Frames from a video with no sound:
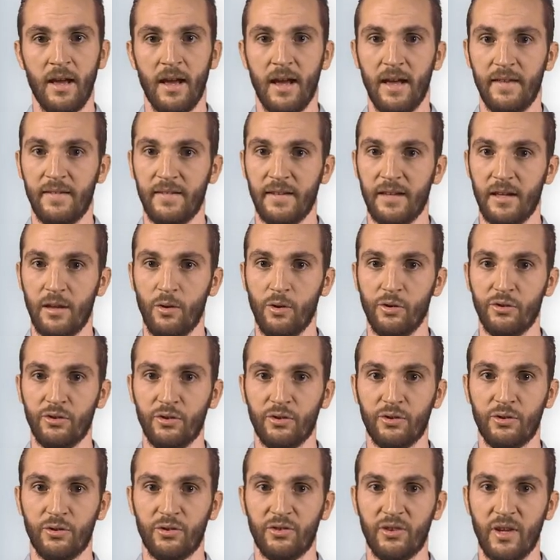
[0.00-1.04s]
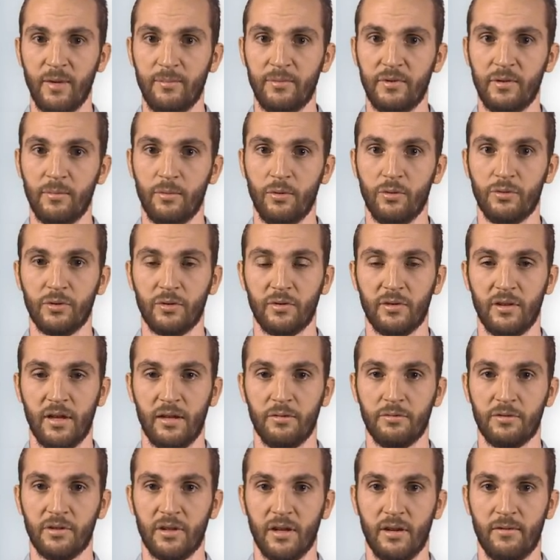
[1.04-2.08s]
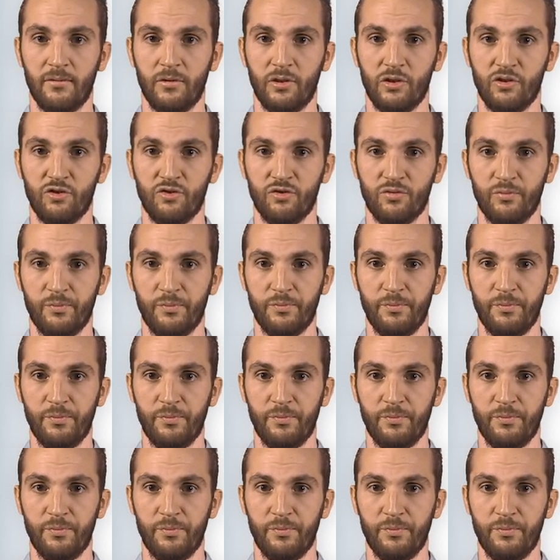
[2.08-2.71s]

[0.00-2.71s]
And they are also susceptible to cloud coverage.